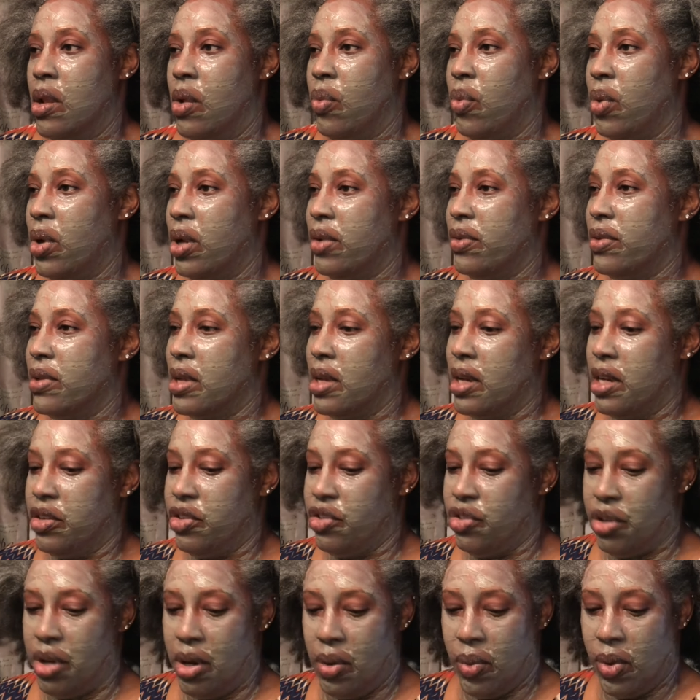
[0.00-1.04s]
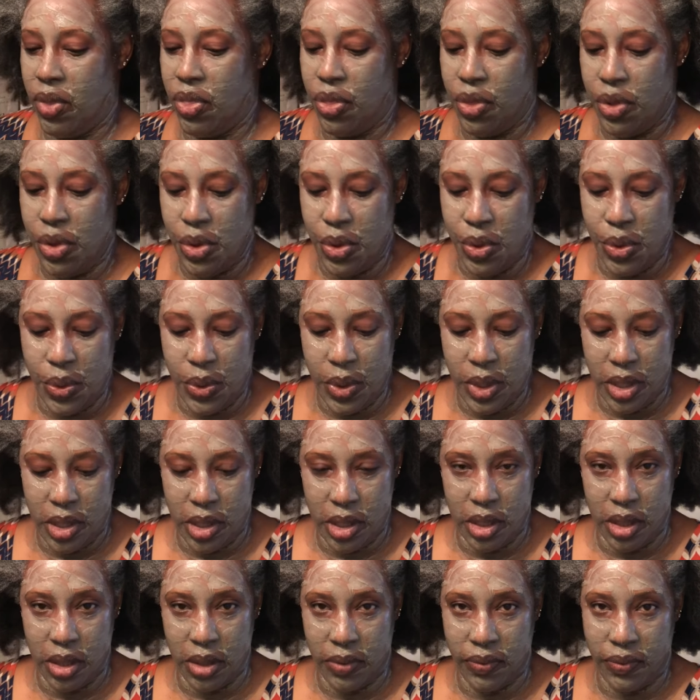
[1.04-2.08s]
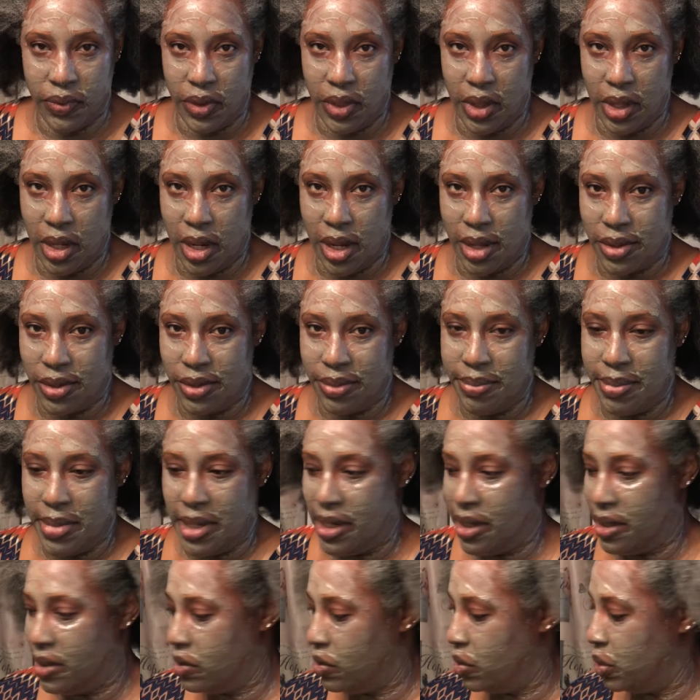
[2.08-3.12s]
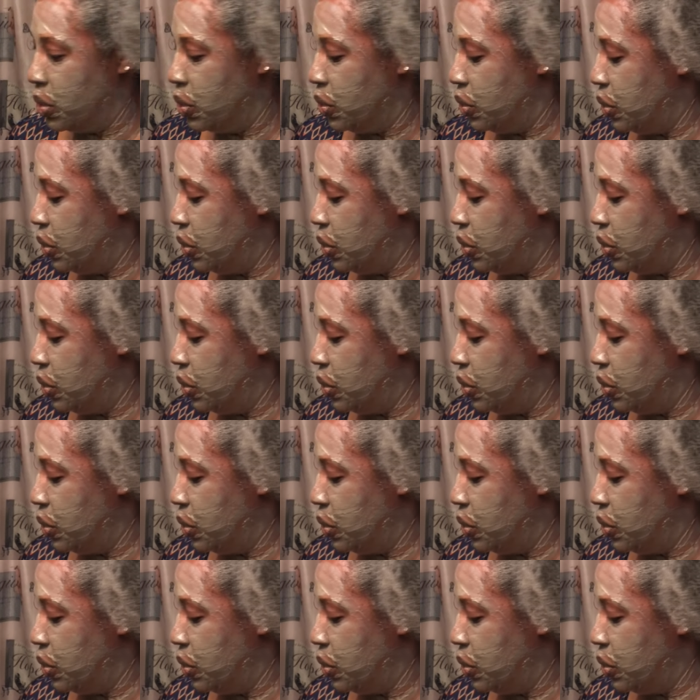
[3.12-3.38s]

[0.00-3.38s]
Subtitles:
What else can I share with you for the next minute?